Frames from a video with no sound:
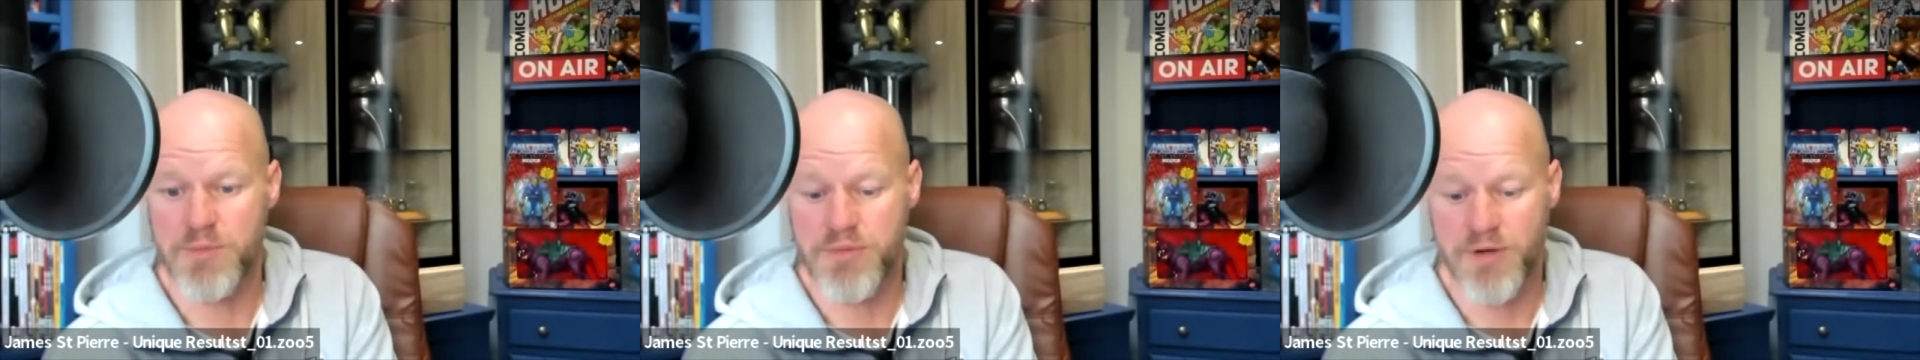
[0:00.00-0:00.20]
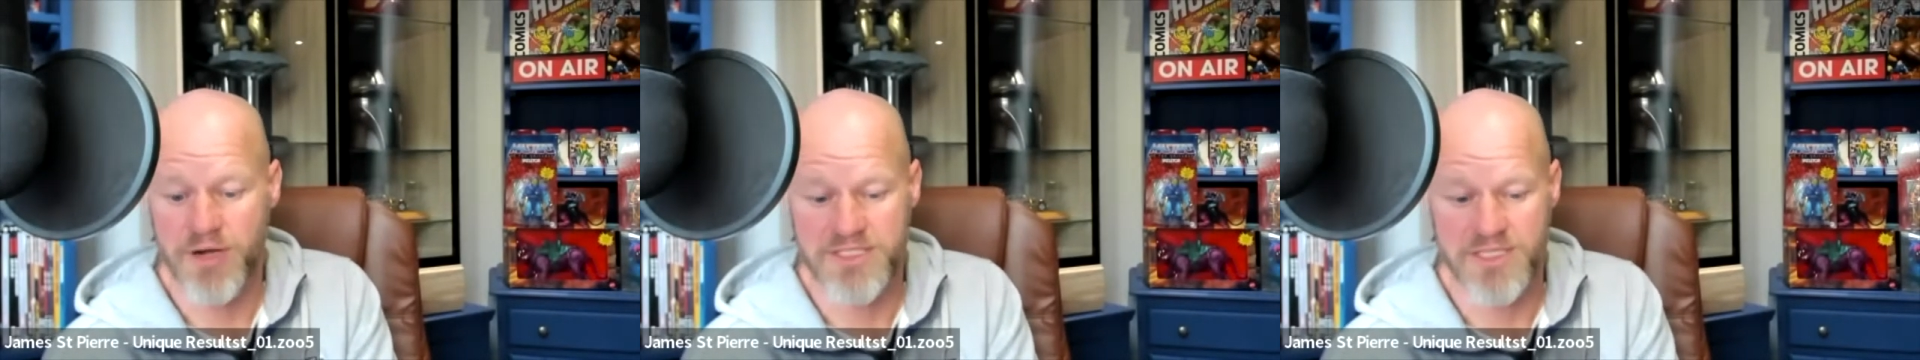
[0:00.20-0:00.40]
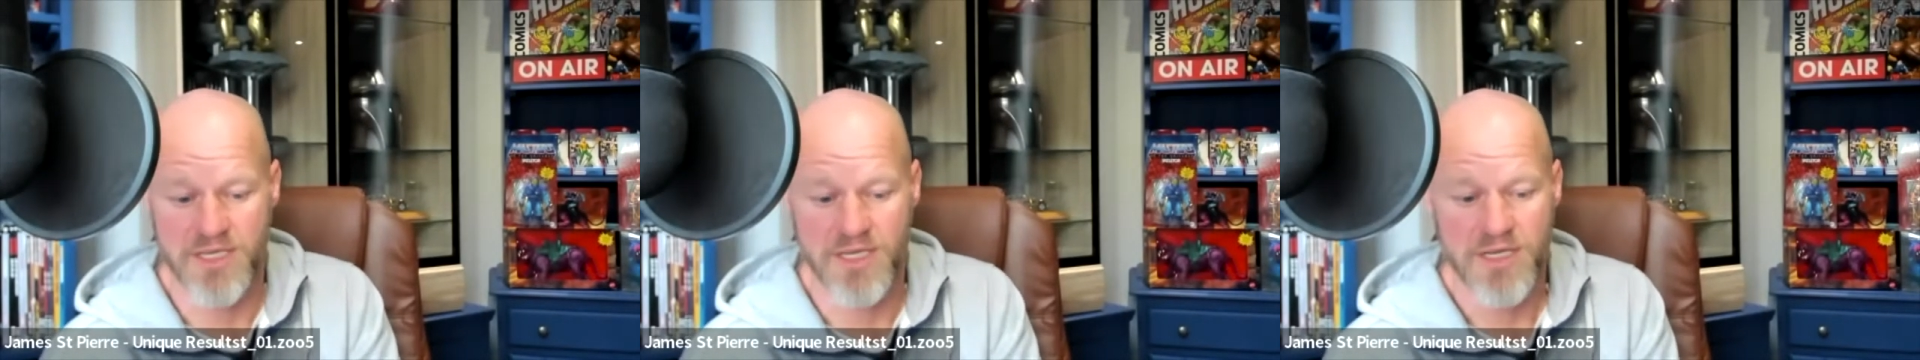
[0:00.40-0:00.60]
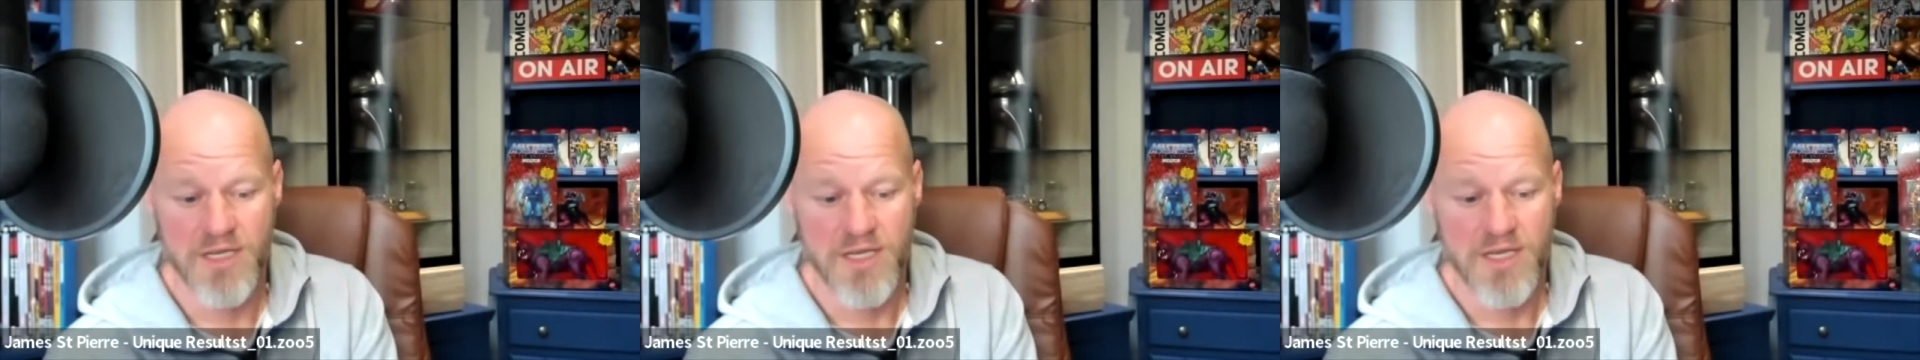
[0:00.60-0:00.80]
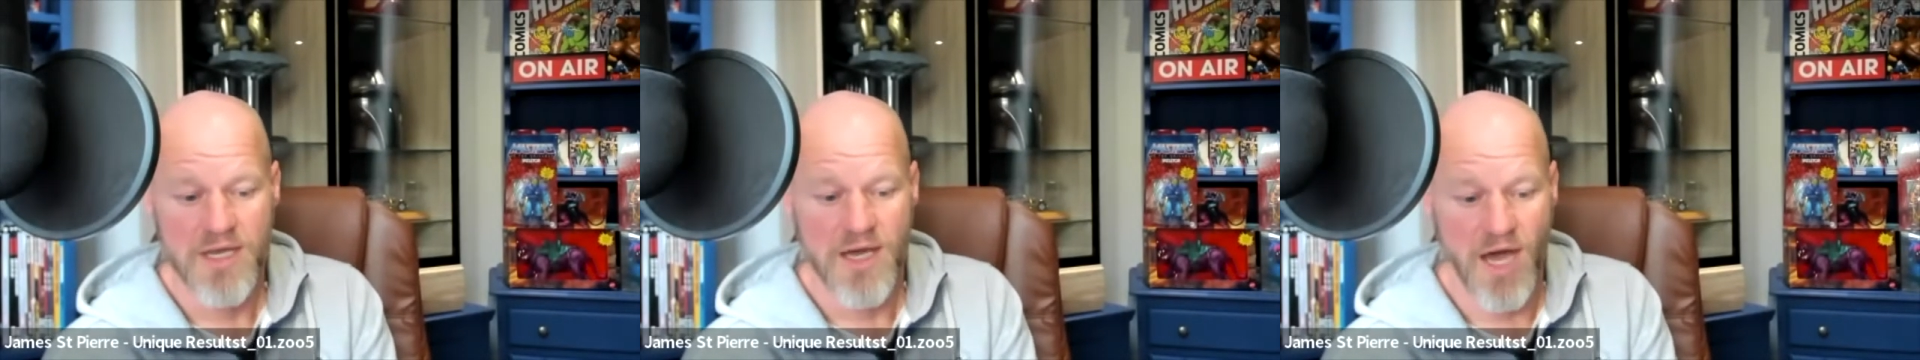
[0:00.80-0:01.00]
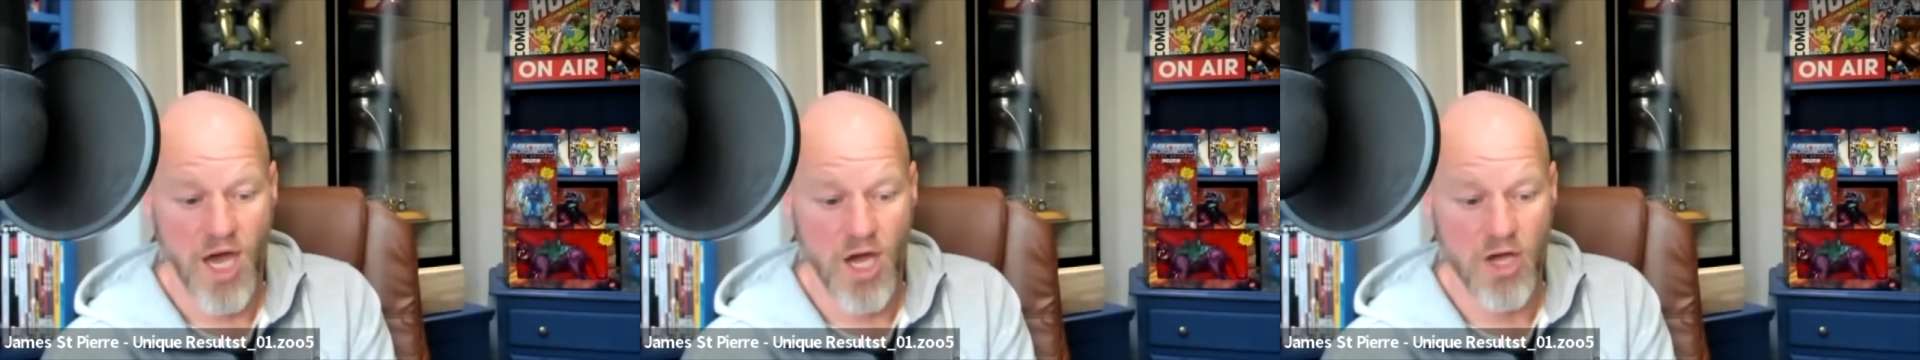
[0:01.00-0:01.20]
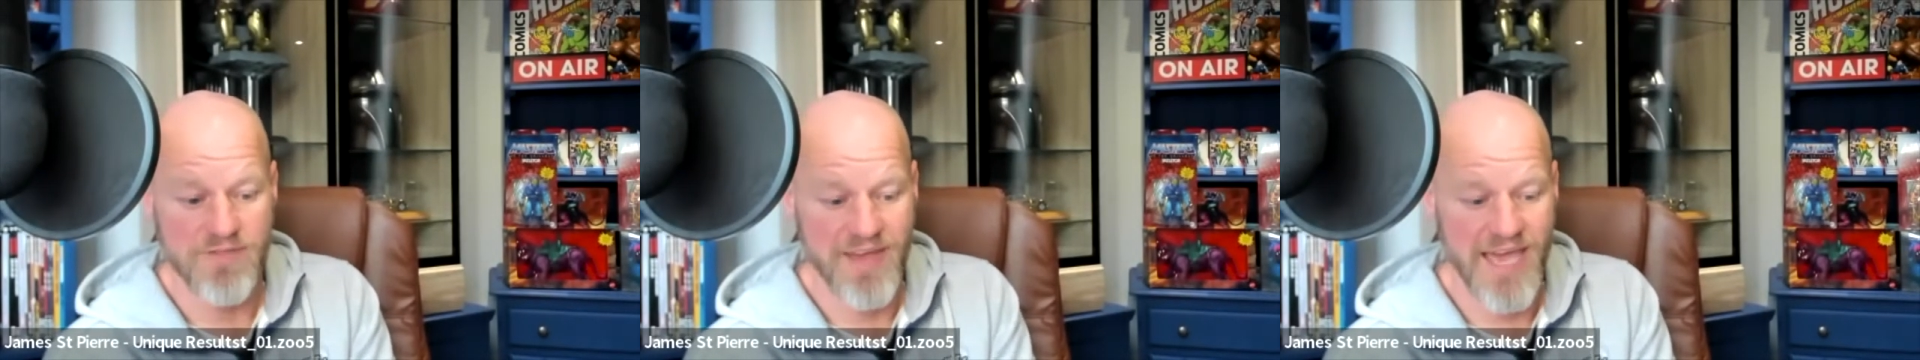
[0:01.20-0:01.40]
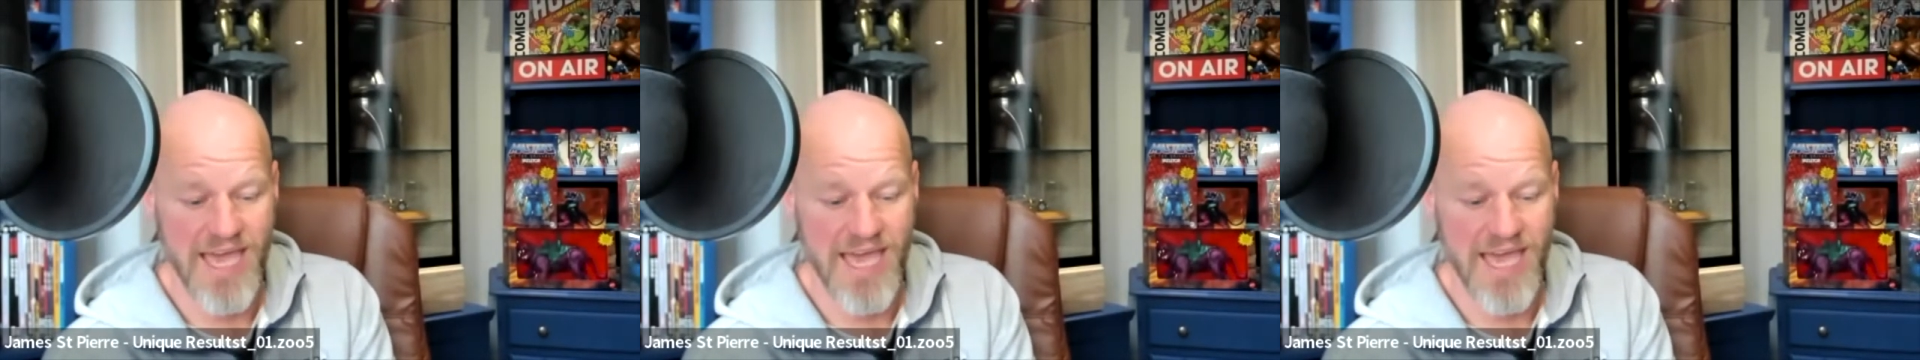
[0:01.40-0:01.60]
pressing
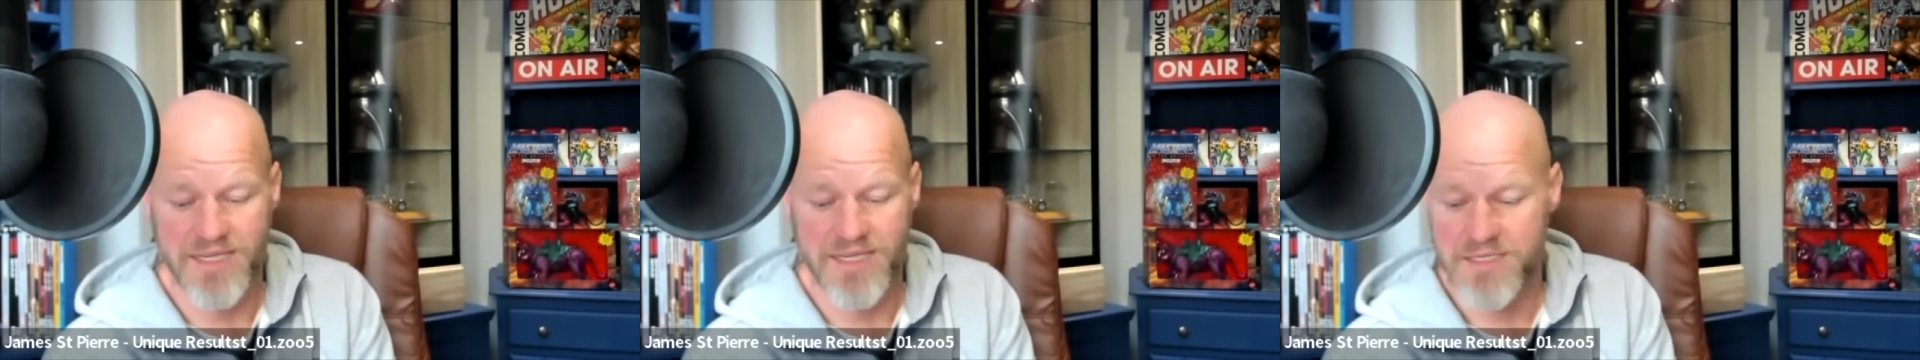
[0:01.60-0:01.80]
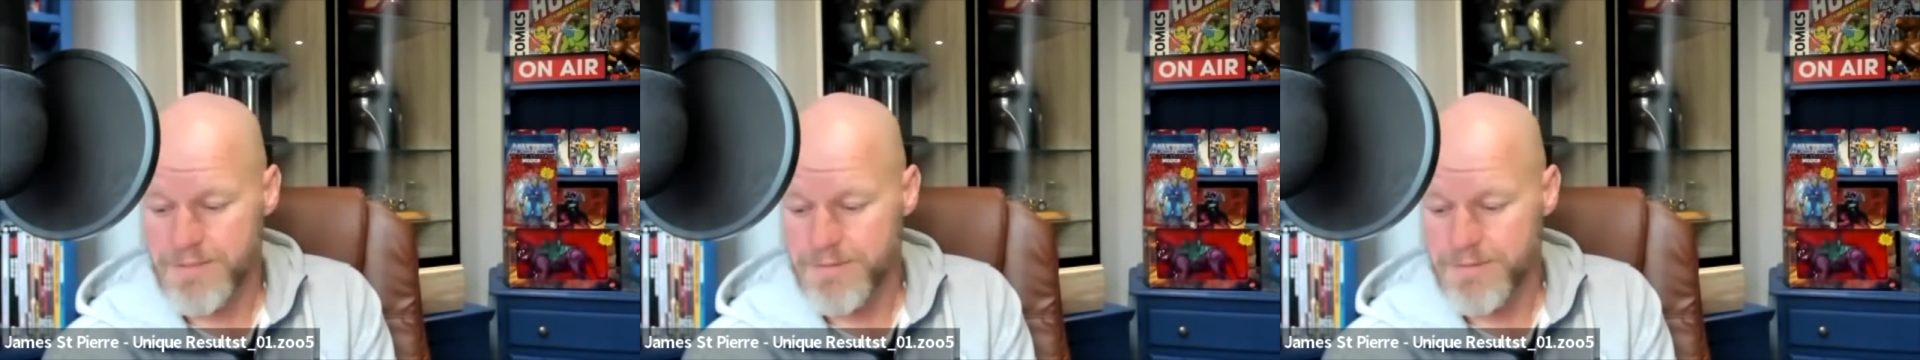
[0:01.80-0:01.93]
overhead,